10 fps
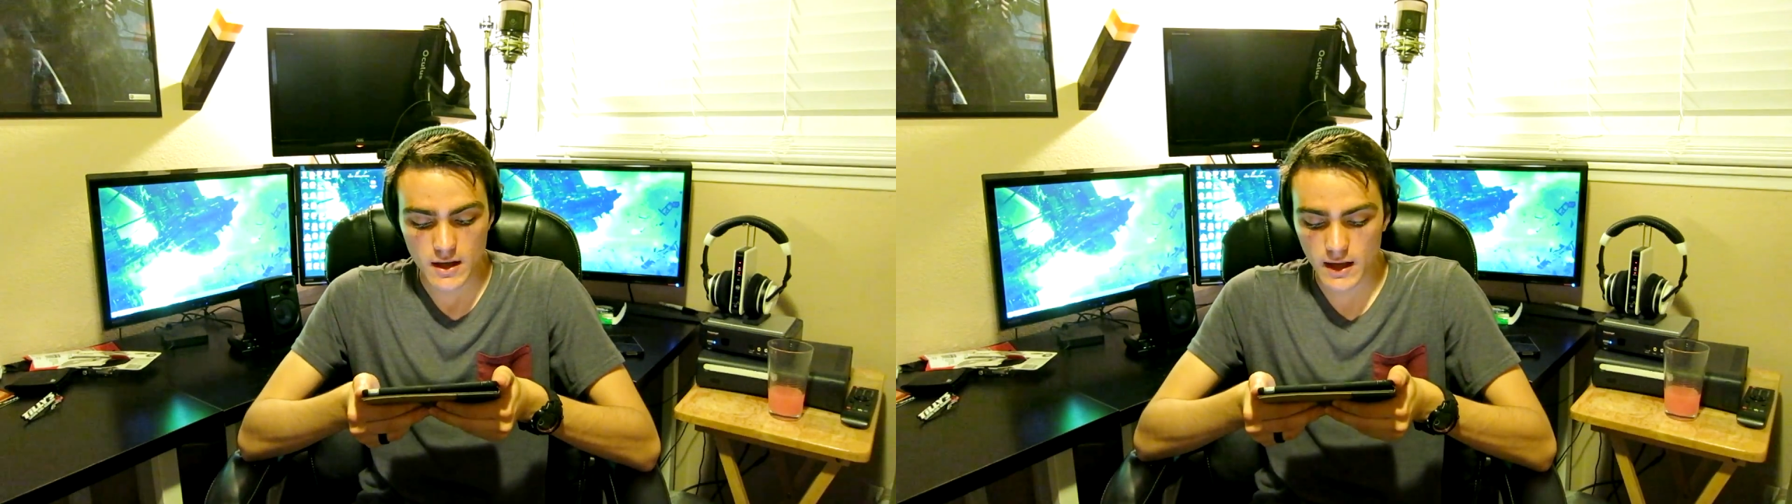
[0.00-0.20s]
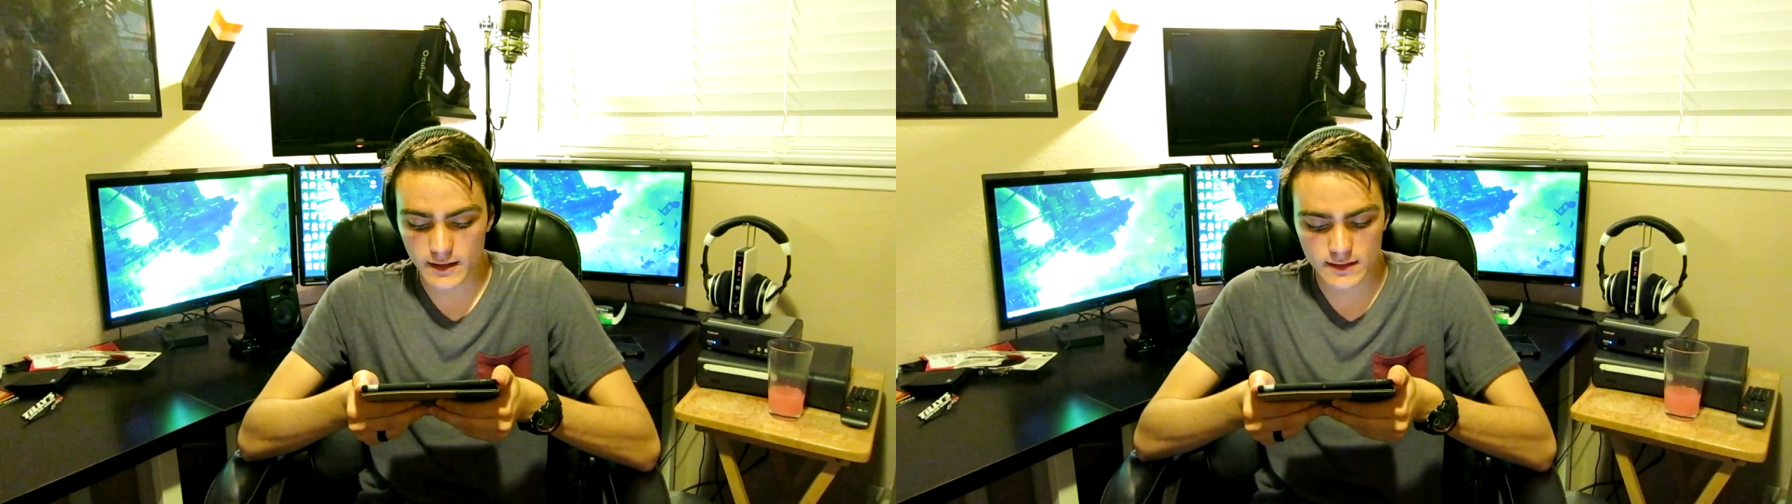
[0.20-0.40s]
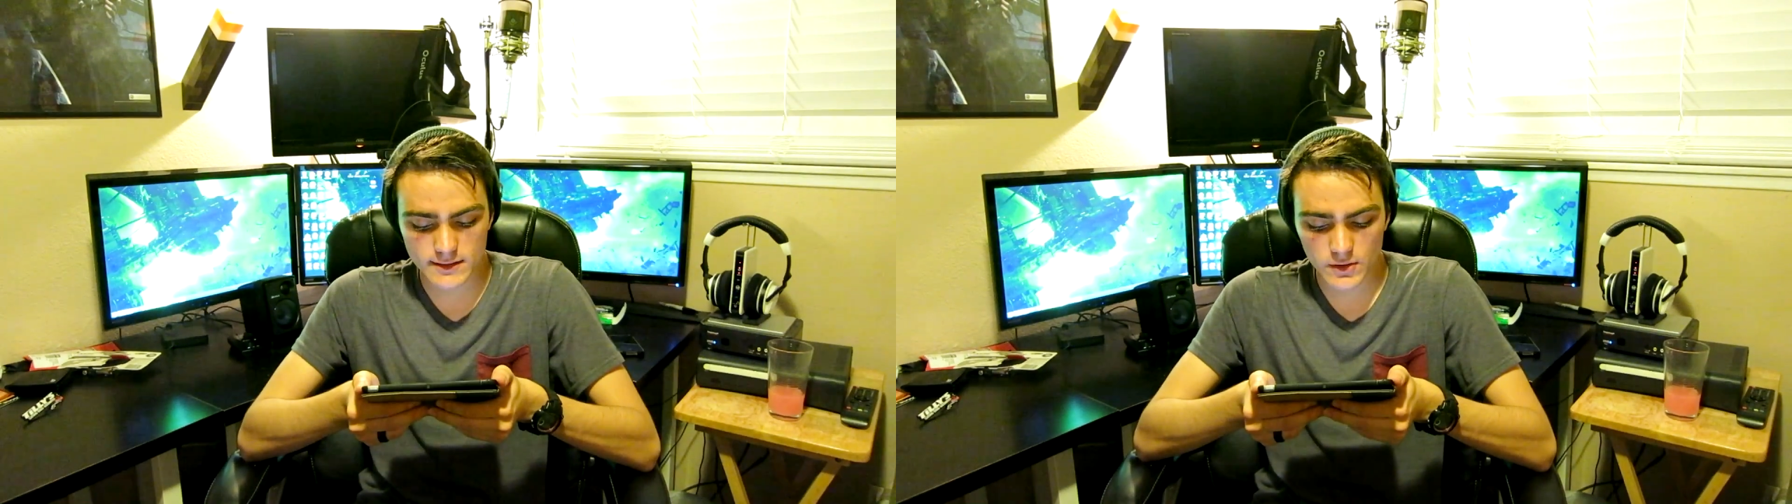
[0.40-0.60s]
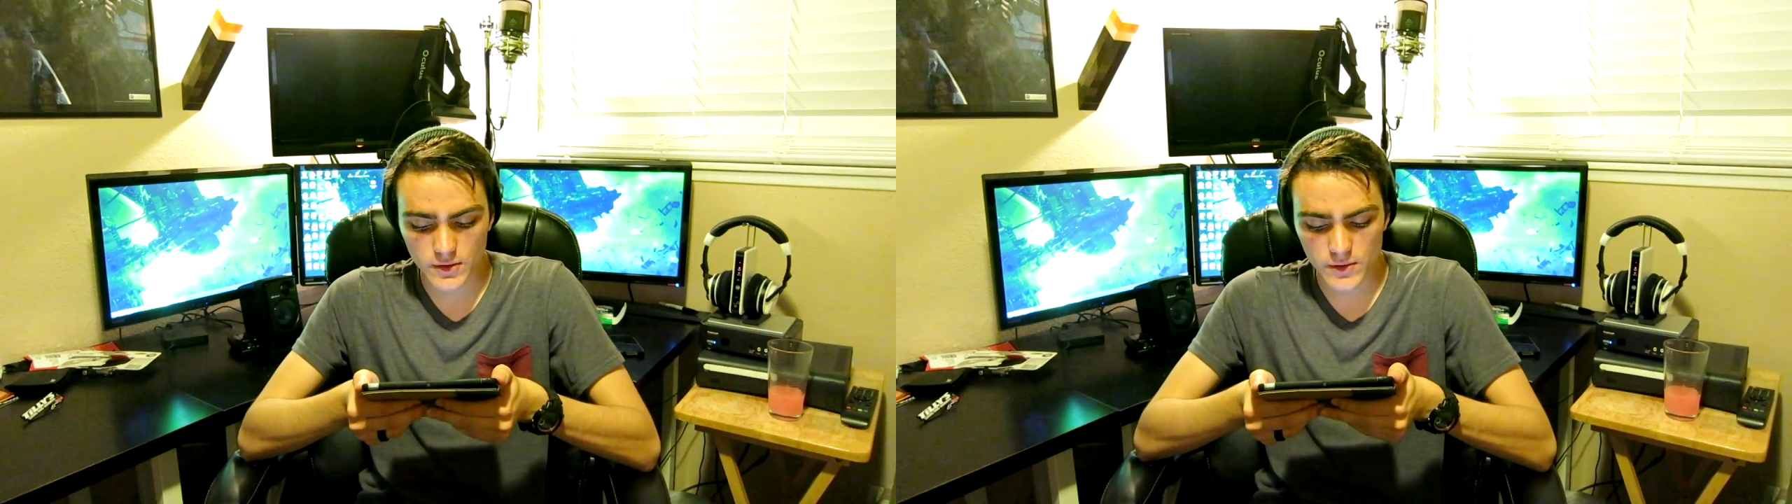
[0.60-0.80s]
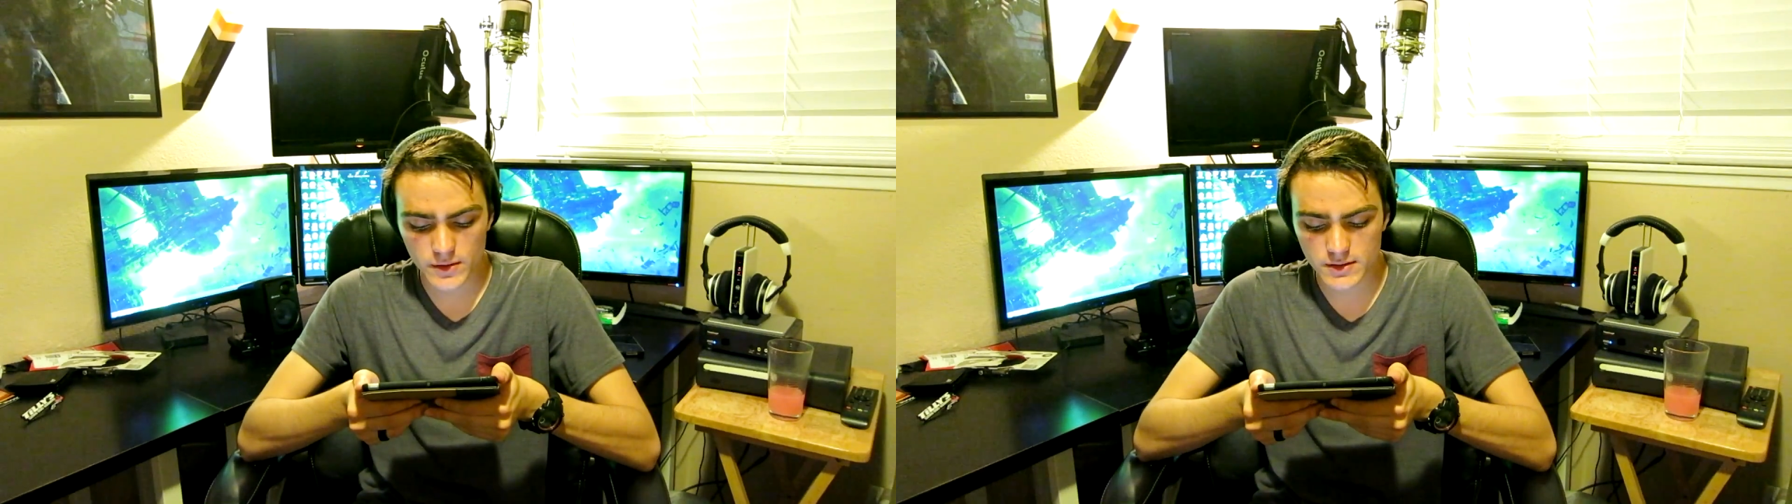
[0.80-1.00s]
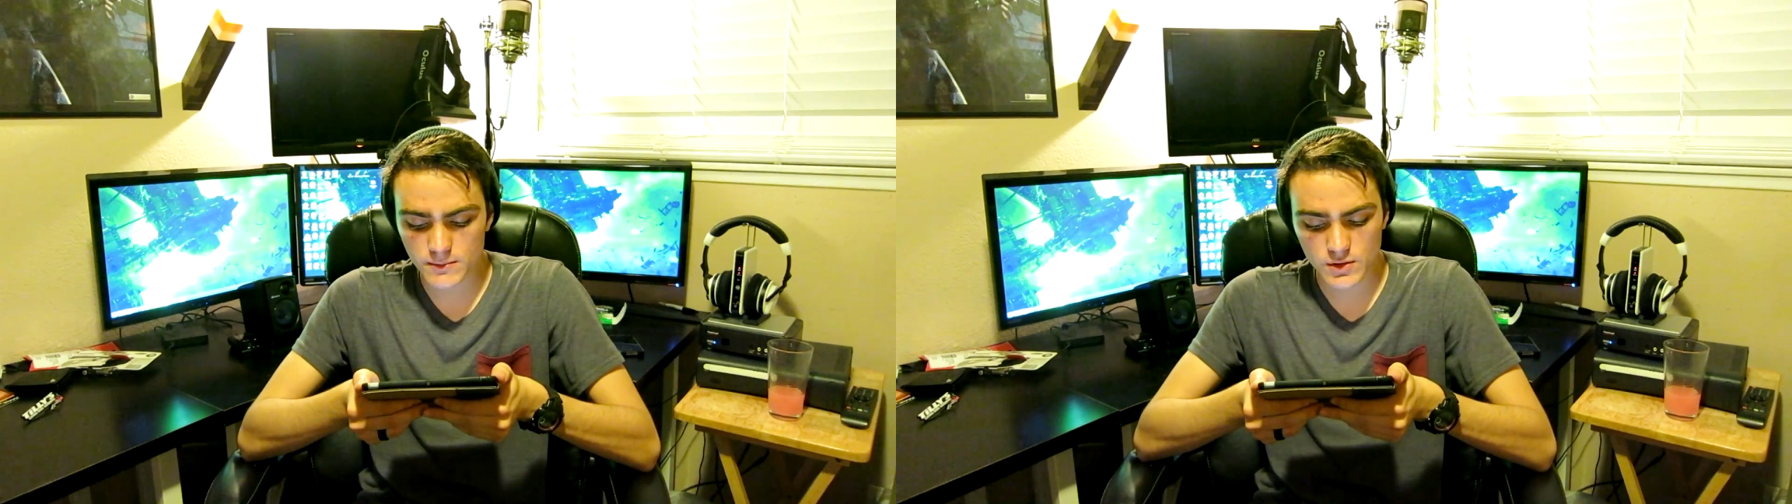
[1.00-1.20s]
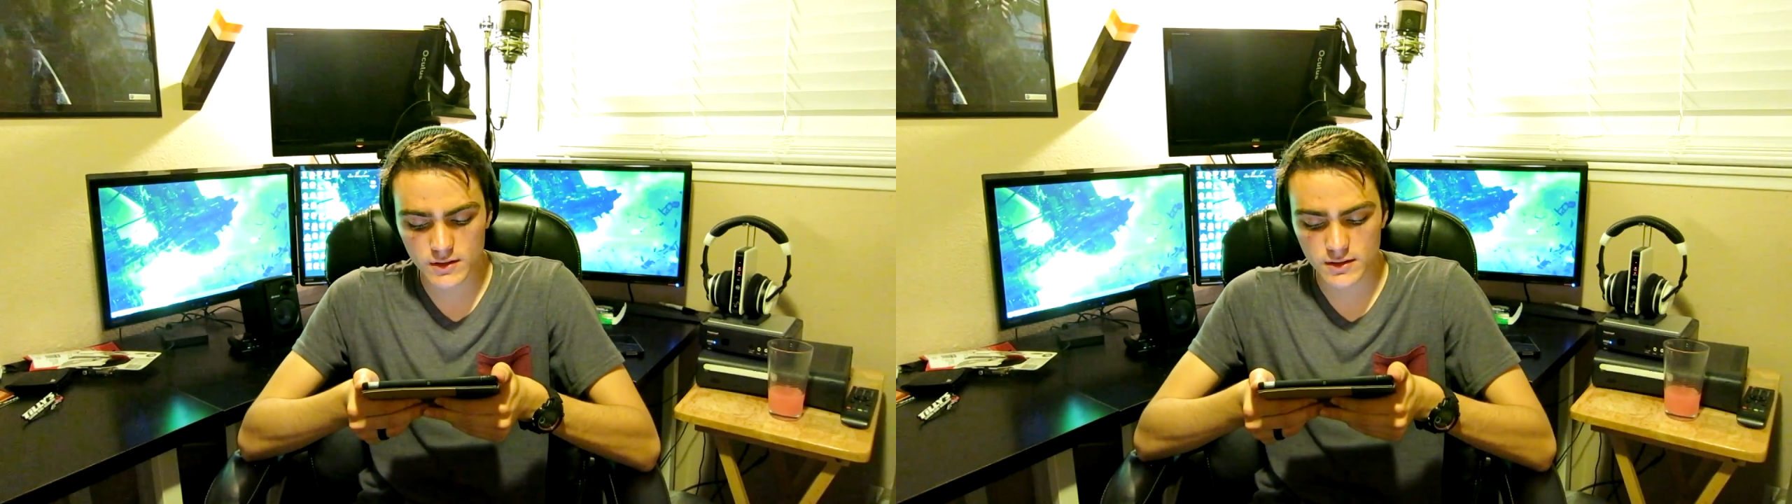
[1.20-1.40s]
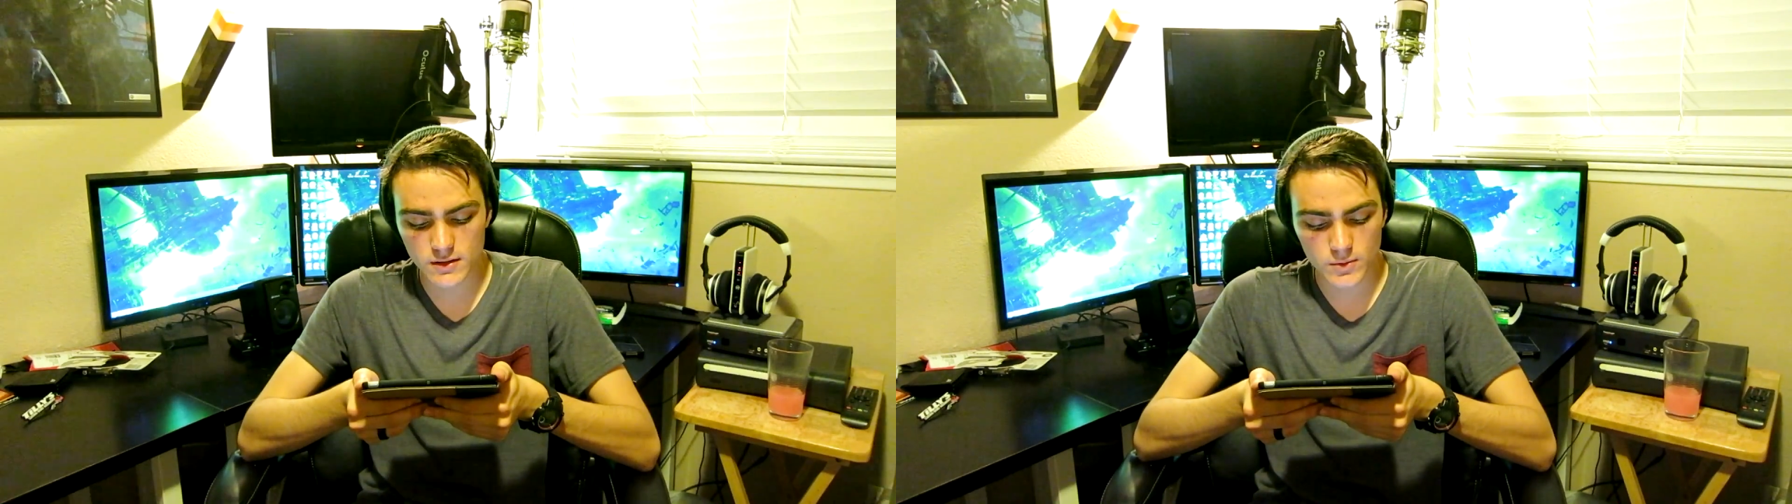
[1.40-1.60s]
I guess although there's some
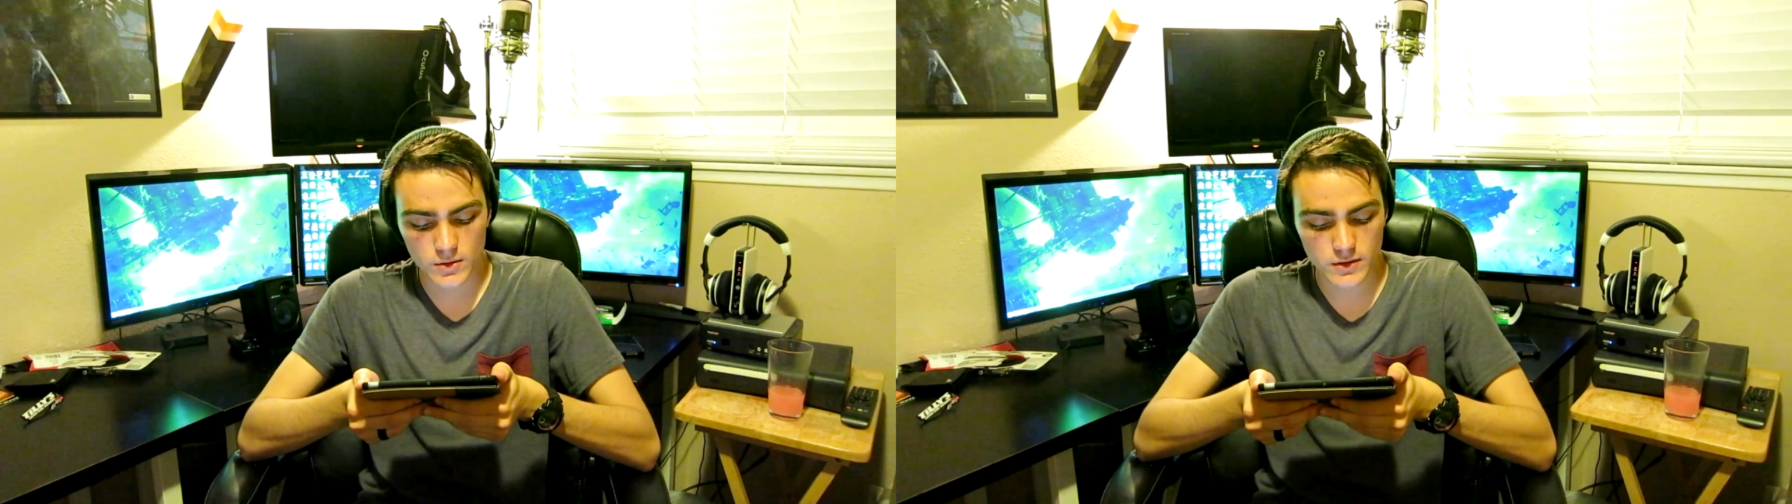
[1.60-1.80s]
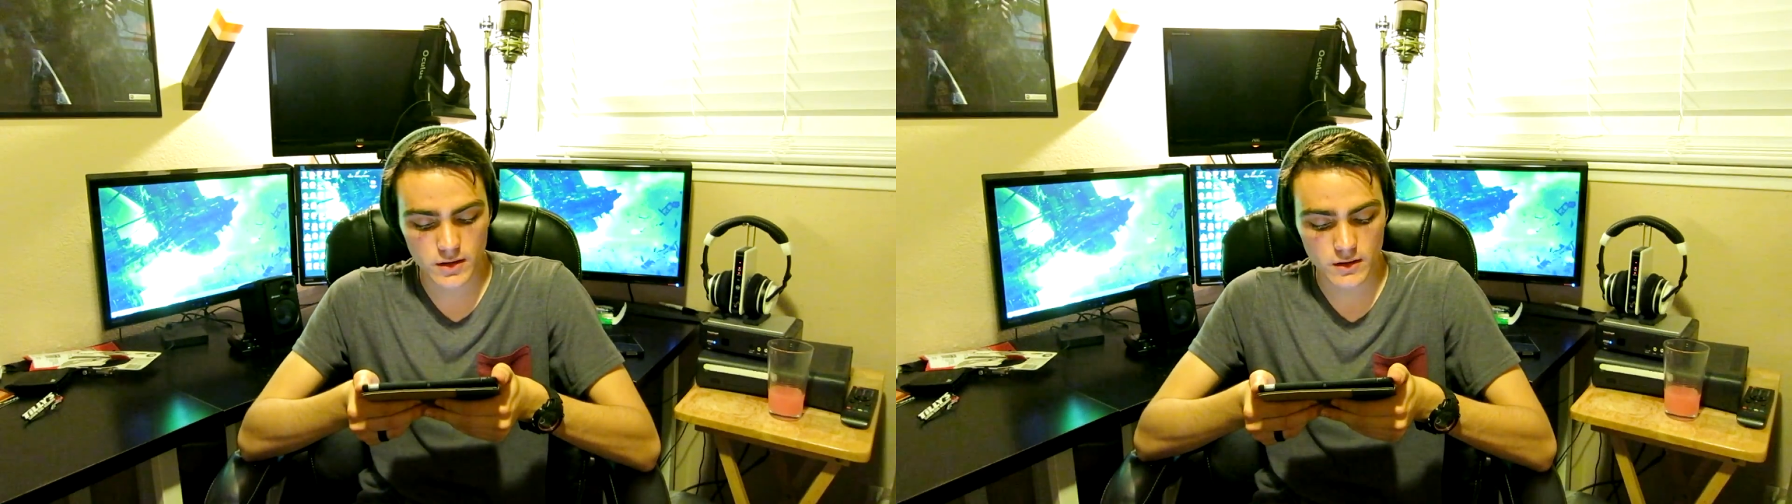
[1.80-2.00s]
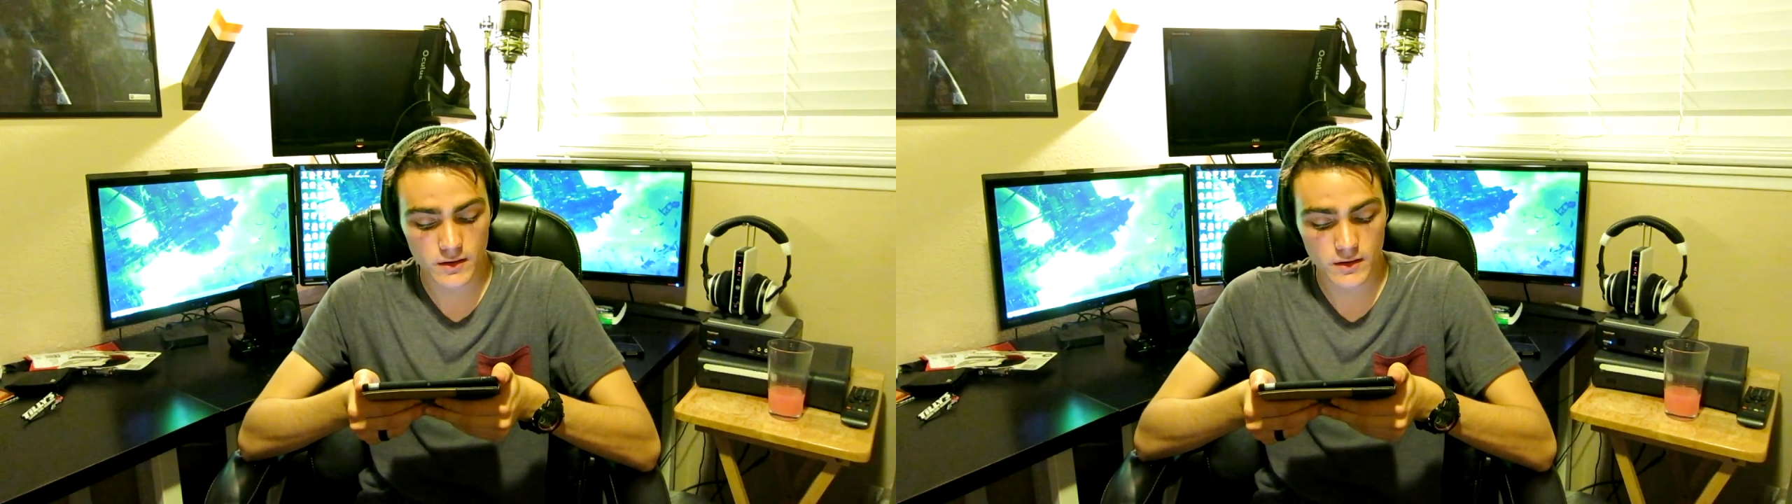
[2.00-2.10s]
jerks in the world,